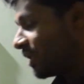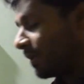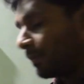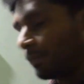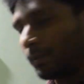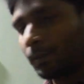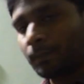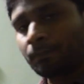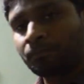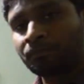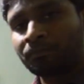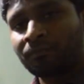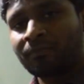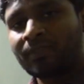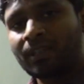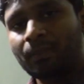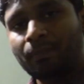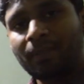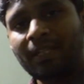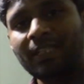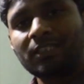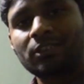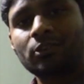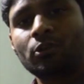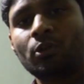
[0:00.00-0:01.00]
number.
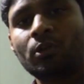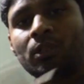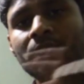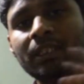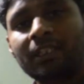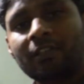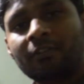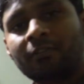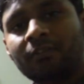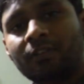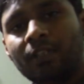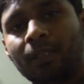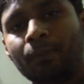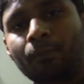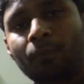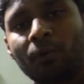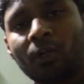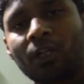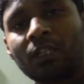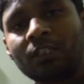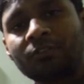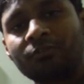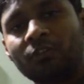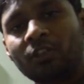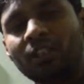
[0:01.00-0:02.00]
Please don't give
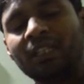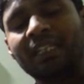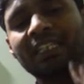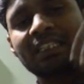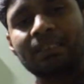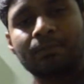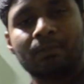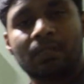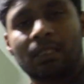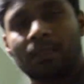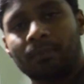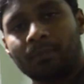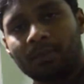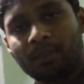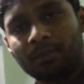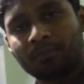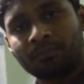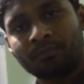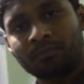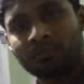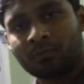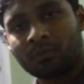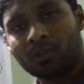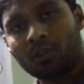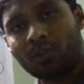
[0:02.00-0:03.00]
importance for the decimal number.
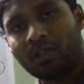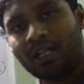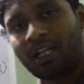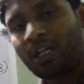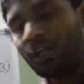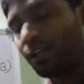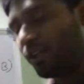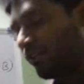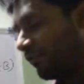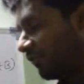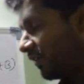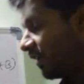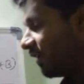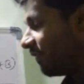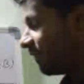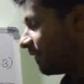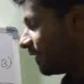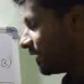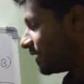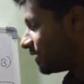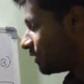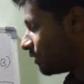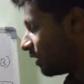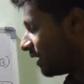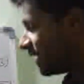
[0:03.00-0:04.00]
Got it? If it
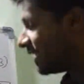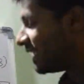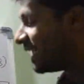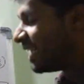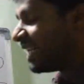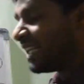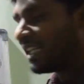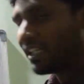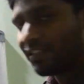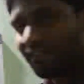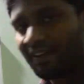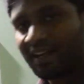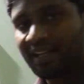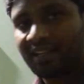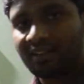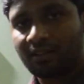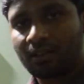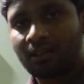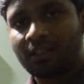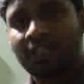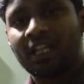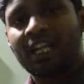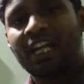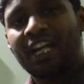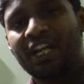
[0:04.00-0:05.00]
is not getting
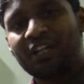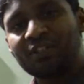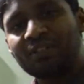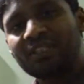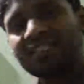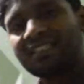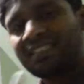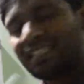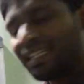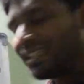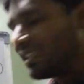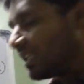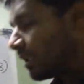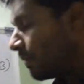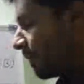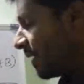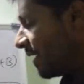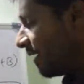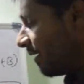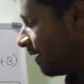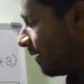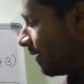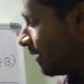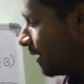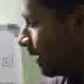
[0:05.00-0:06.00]
divided, you just take the
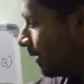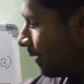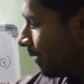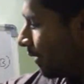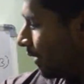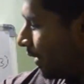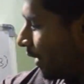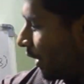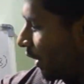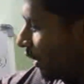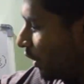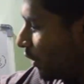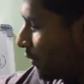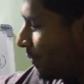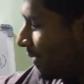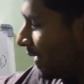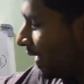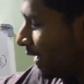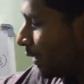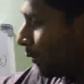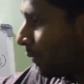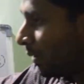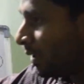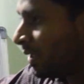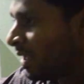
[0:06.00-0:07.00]
remainder in the
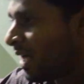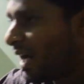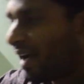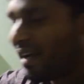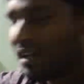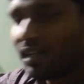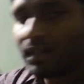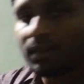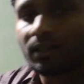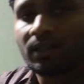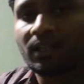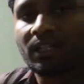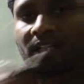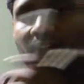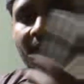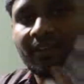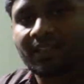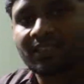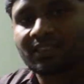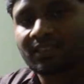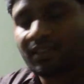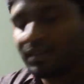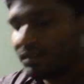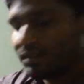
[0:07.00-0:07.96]
numerator one and divide it